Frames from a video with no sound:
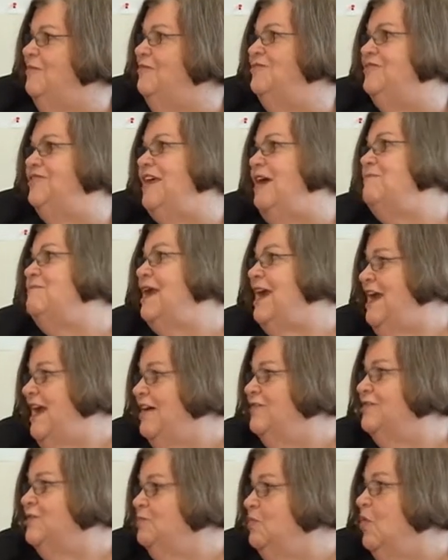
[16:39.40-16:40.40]
They may
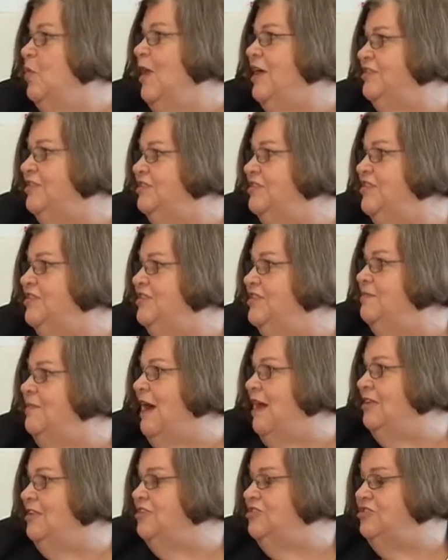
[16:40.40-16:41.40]
have some questions
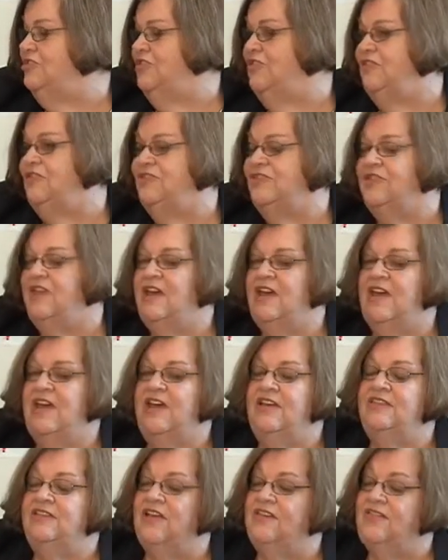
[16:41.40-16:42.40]
about its use.
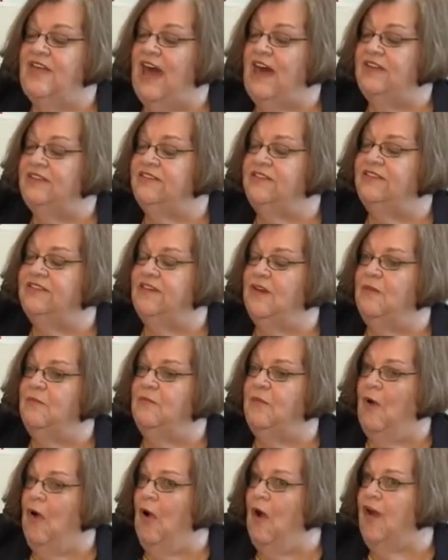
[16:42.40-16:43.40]
So that's
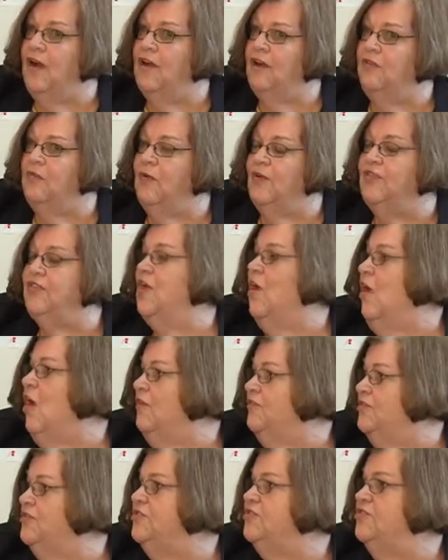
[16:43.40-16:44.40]
part of what the
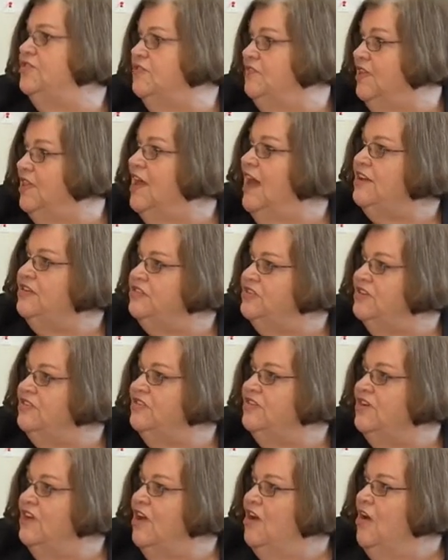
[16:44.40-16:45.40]
officers of
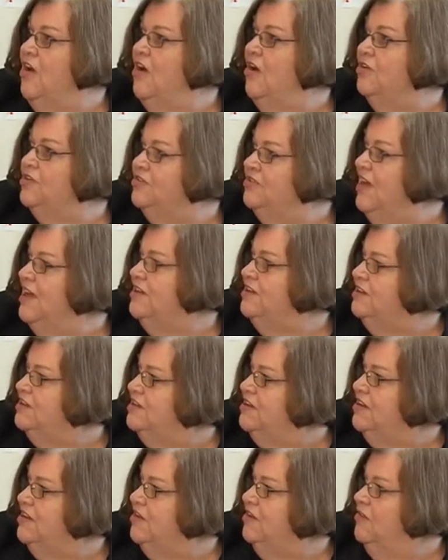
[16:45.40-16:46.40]
election are trained to
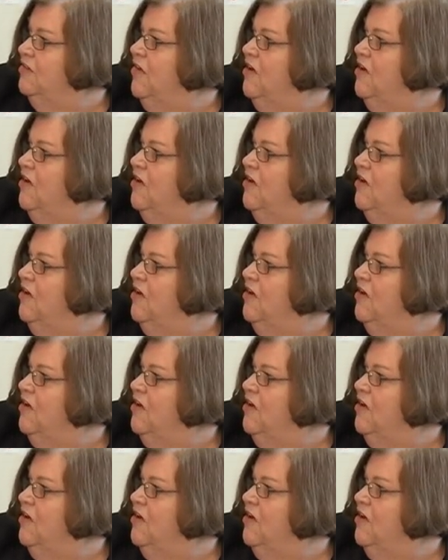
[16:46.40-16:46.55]
do.